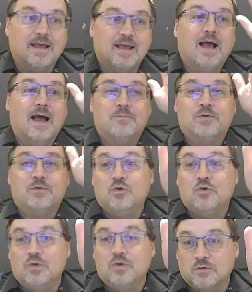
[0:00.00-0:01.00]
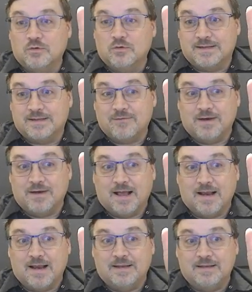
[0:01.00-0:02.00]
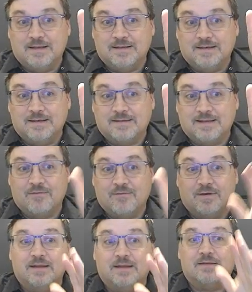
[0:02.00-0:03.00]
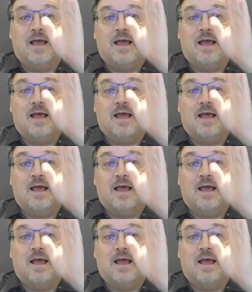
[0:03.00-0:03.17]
up to including 79 is in the 70s,